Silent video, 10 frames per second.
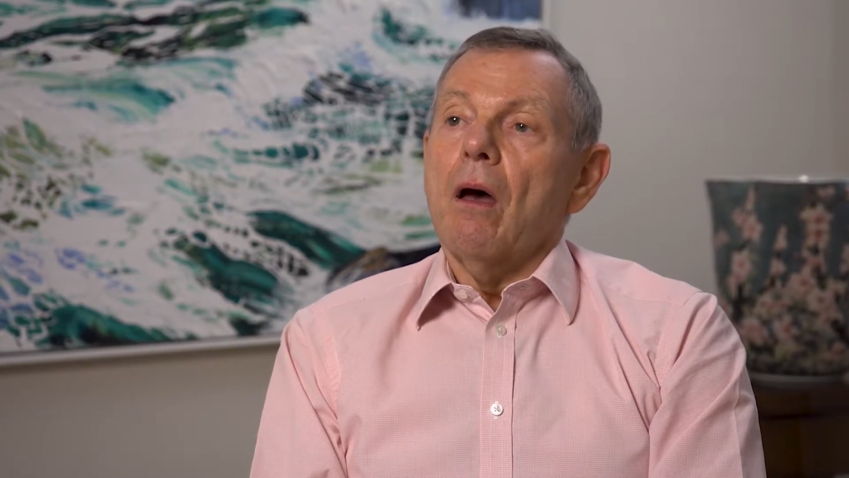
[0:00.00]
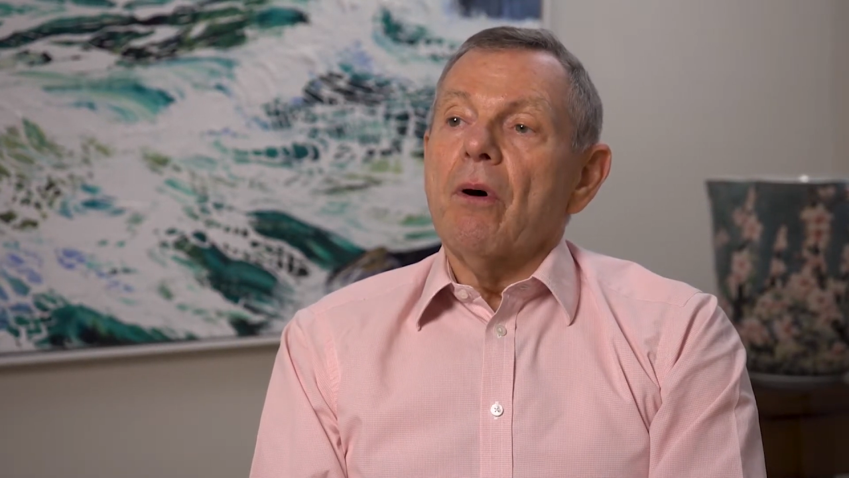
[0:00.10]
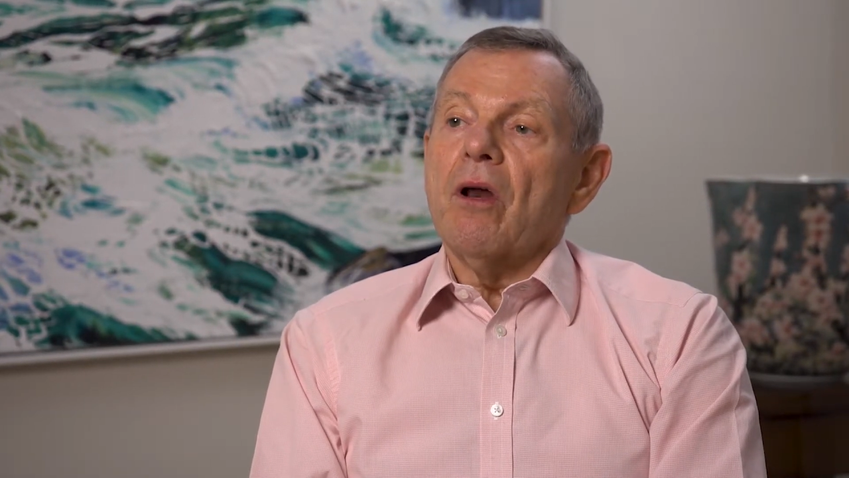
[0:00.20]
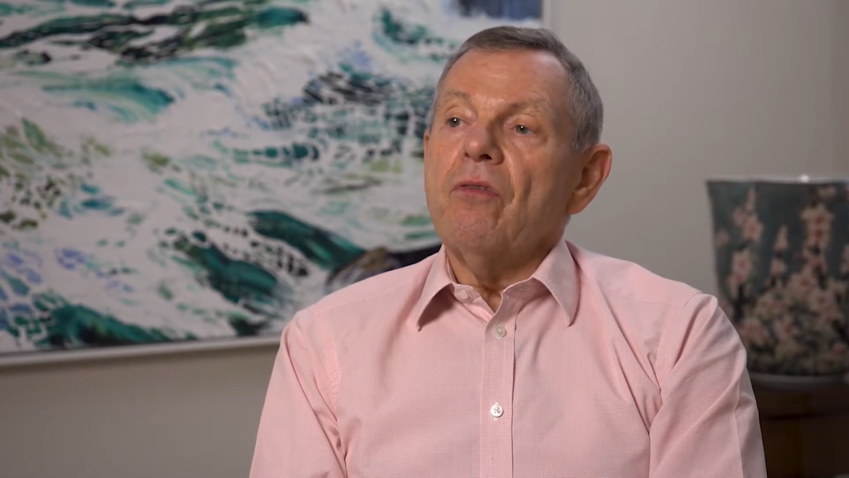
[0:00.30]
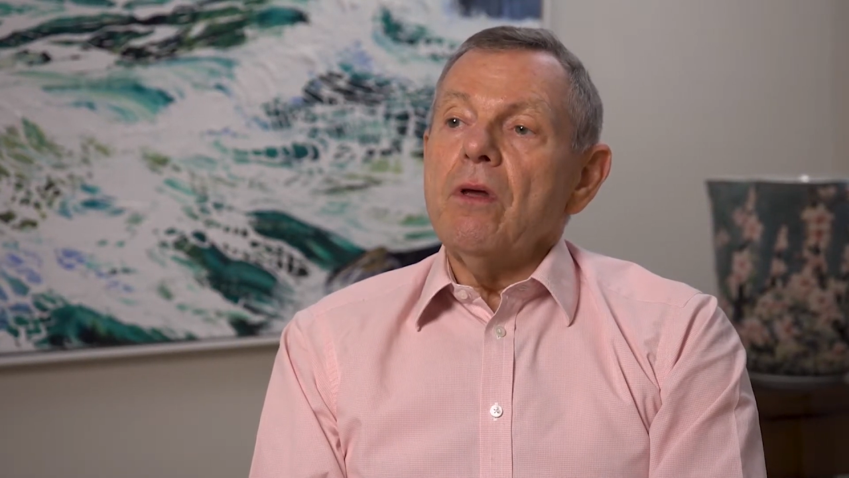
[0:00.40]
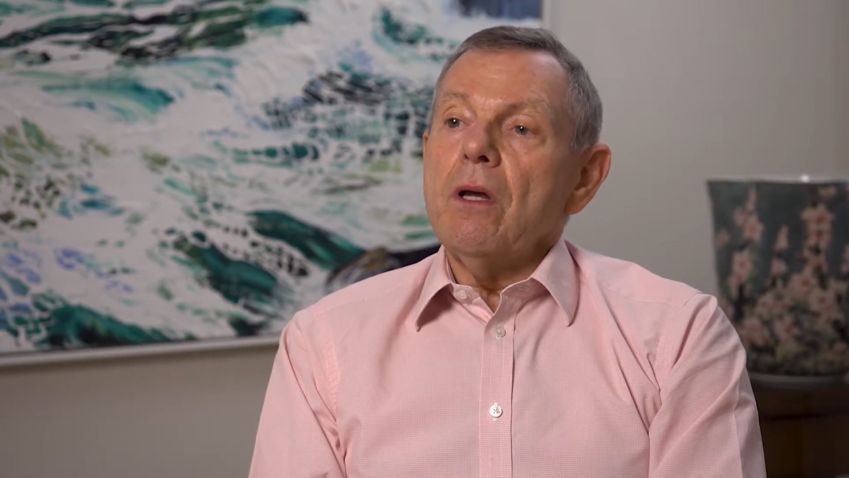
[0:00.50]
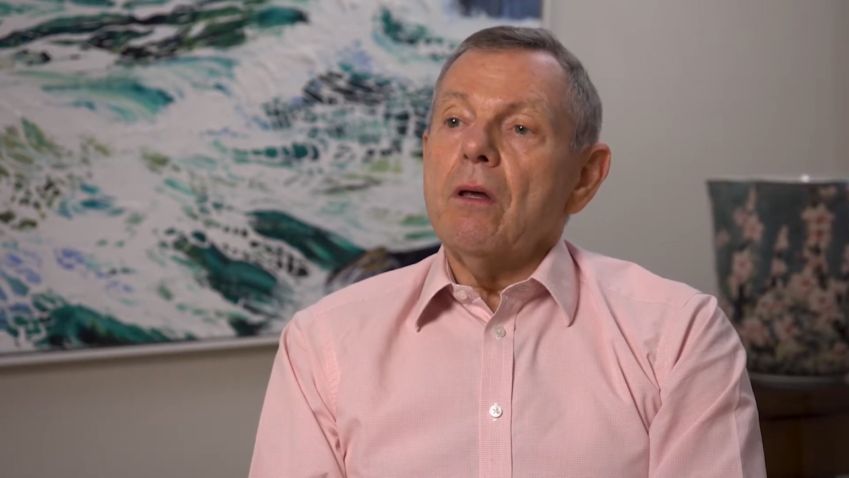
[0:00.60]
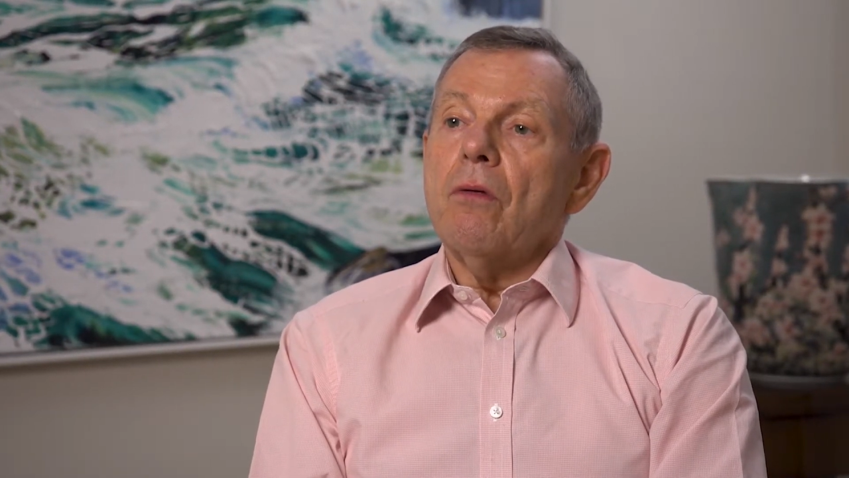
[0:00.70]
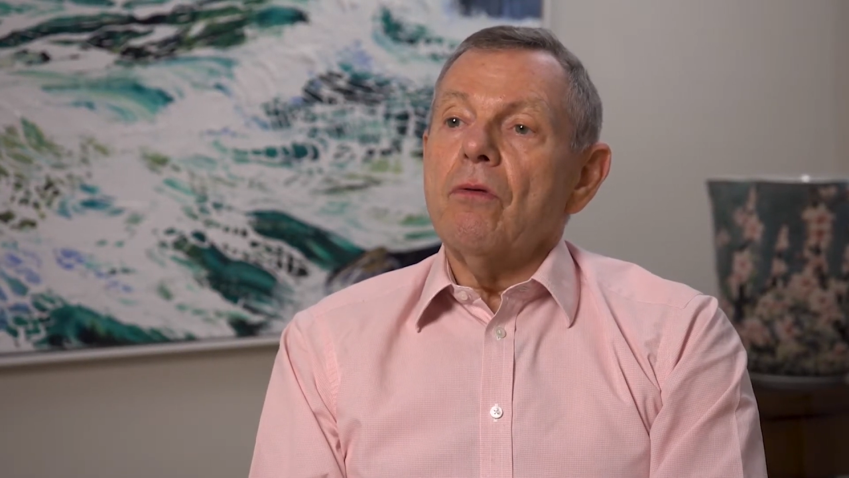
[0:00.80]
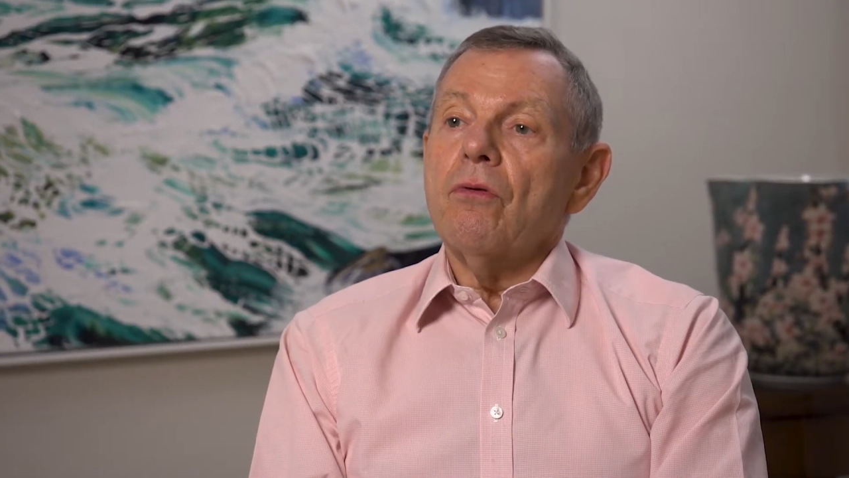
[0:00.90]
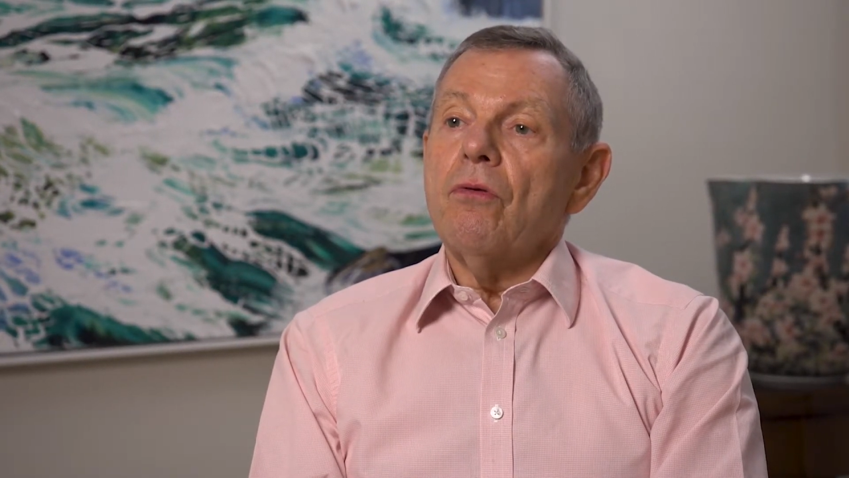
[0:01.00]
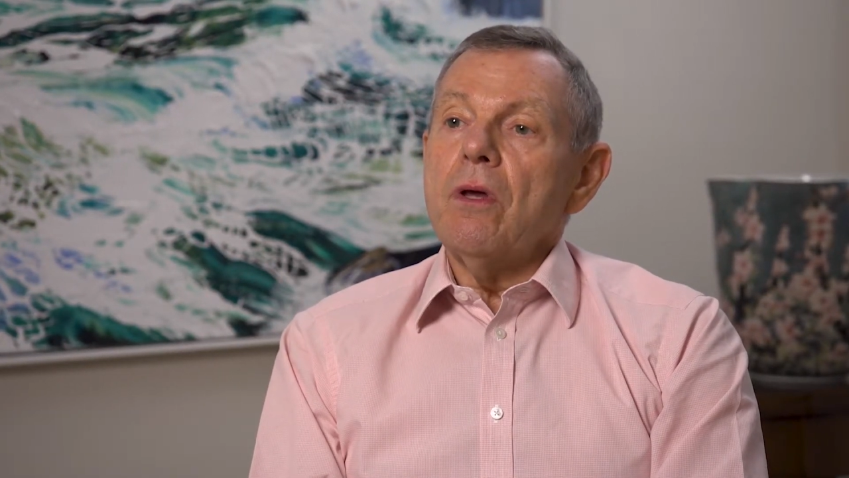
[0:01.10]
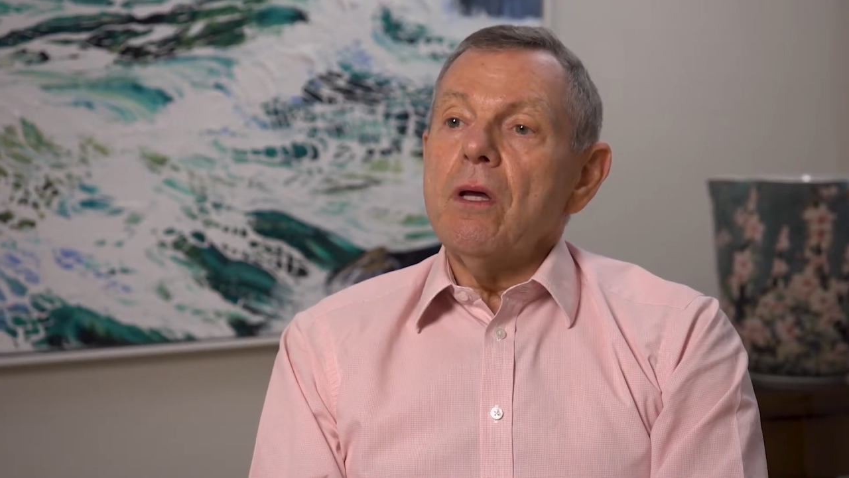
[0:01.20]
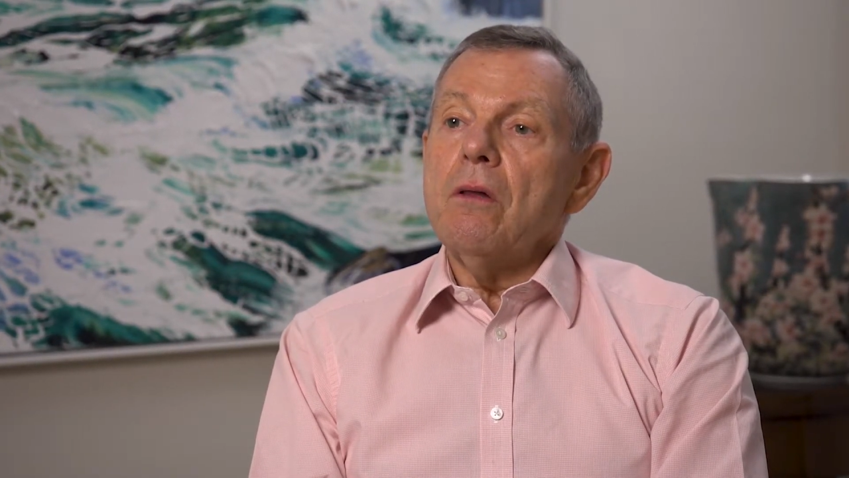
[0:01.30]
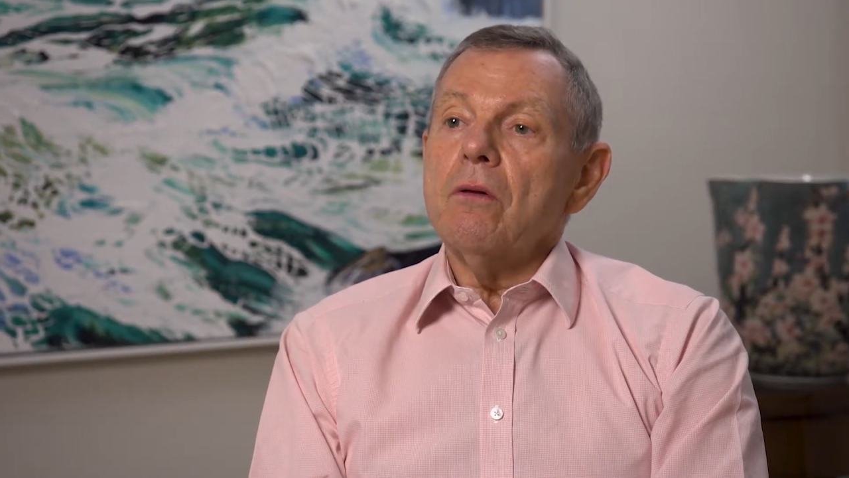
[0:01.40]
But I think the
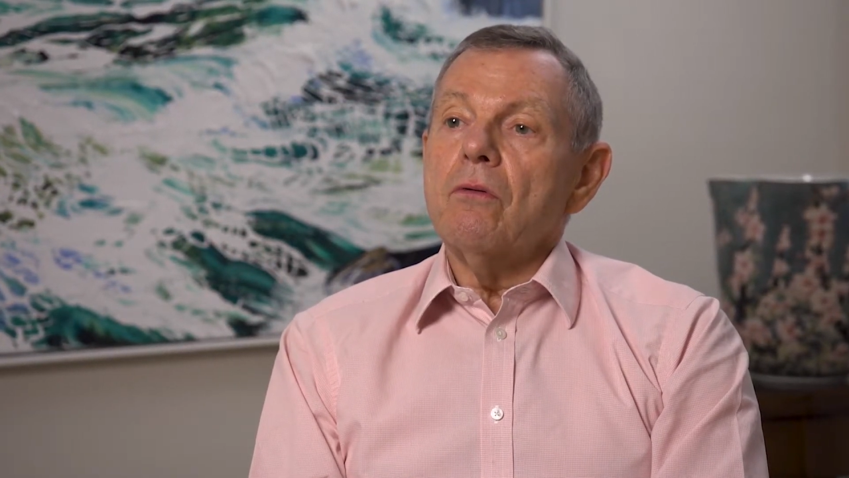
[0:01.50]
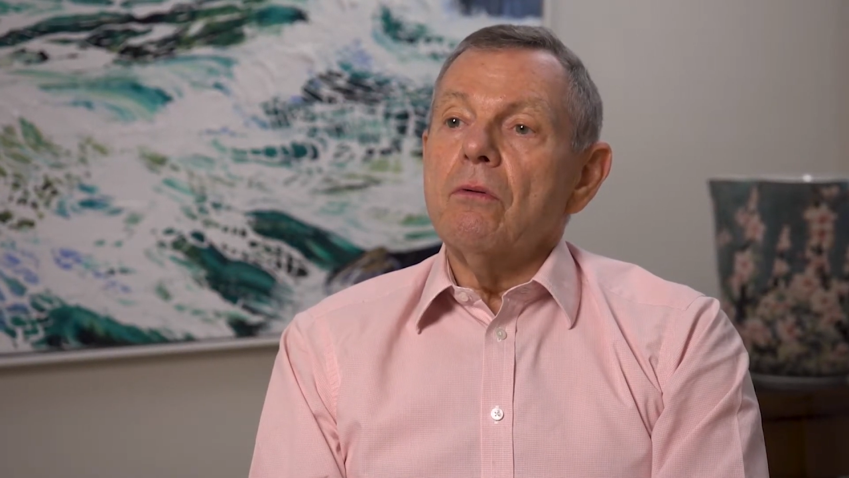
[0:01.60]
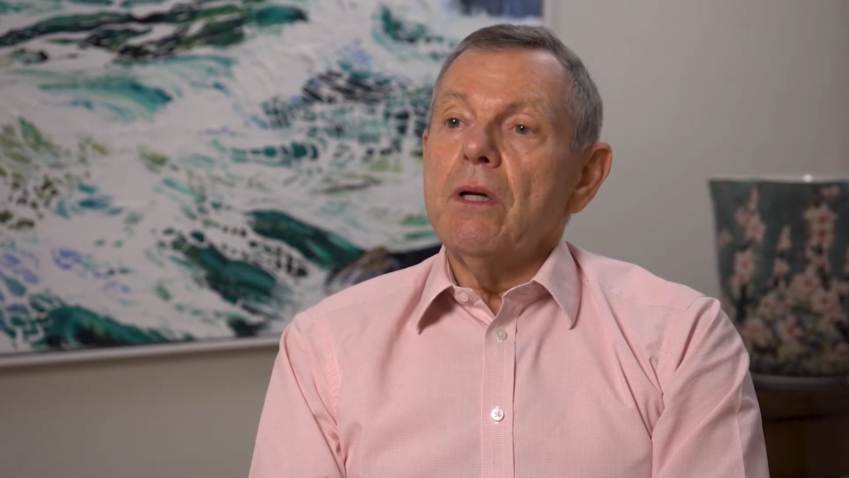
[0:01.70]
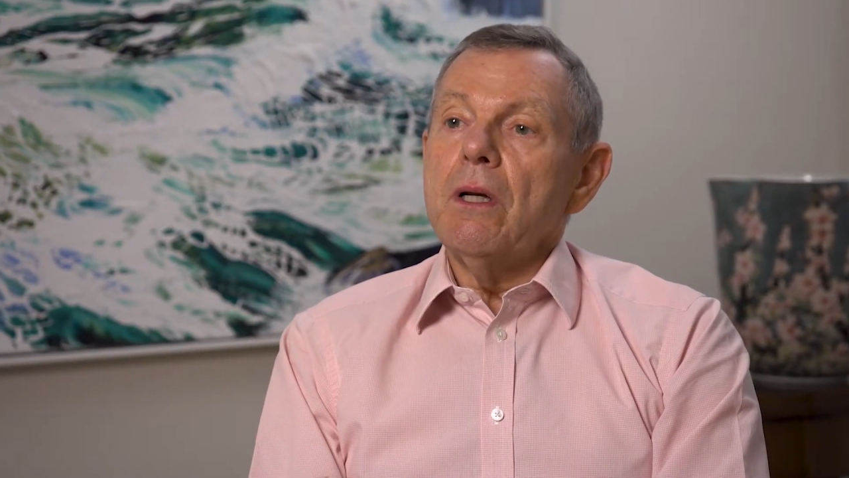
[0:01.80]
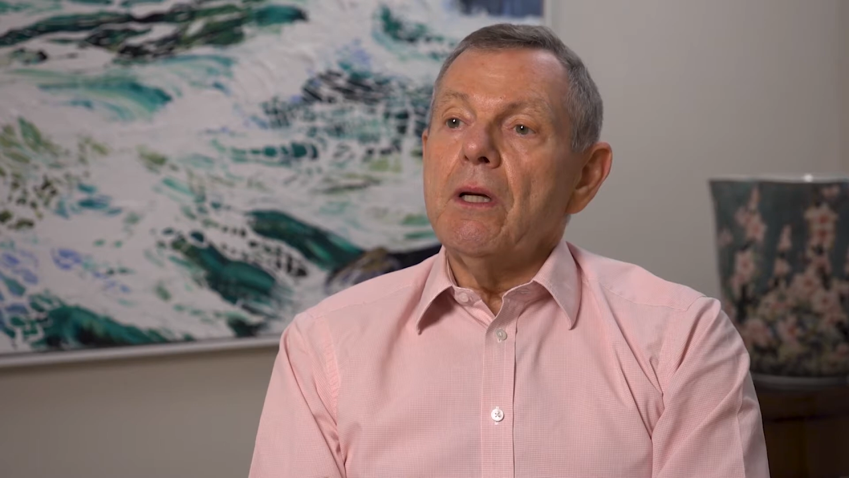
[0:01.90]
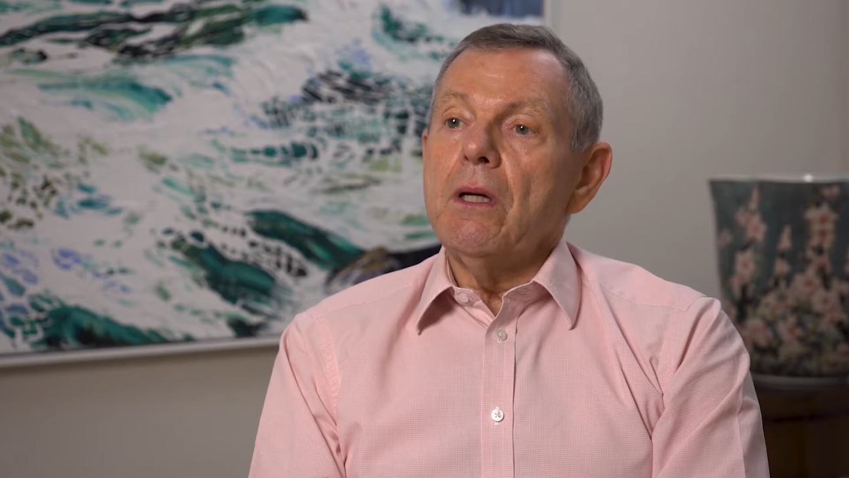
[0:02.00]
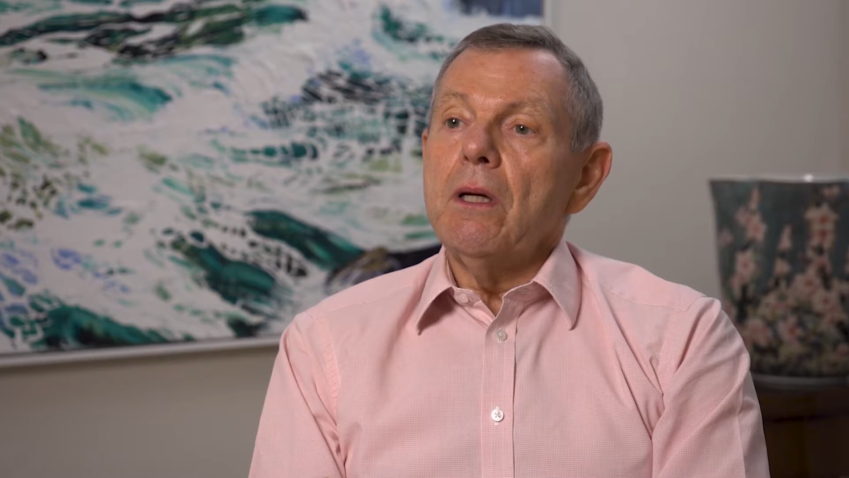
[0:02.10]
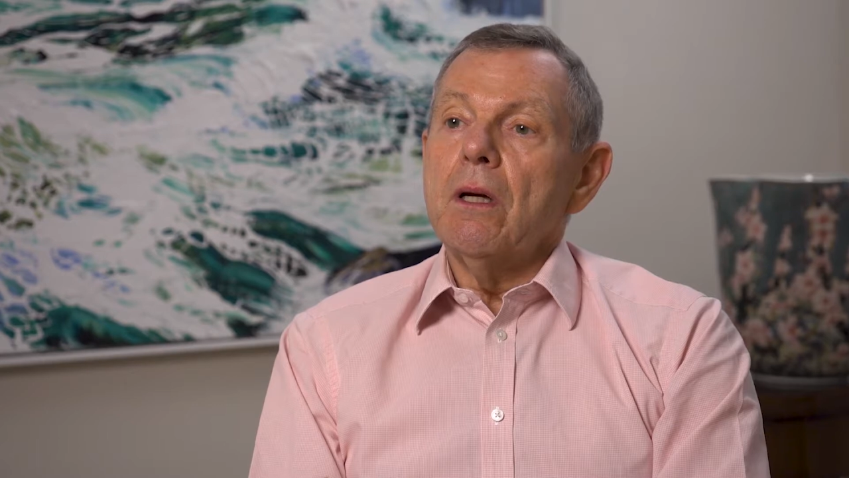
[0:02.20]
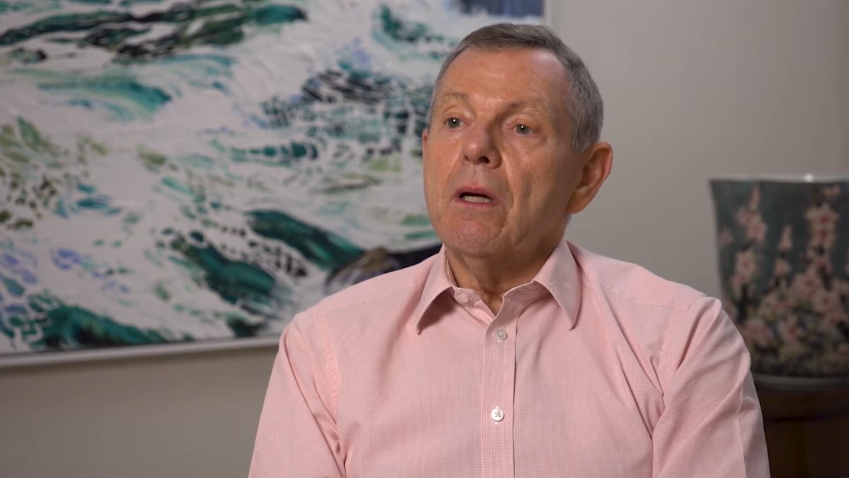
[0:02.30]
thing that really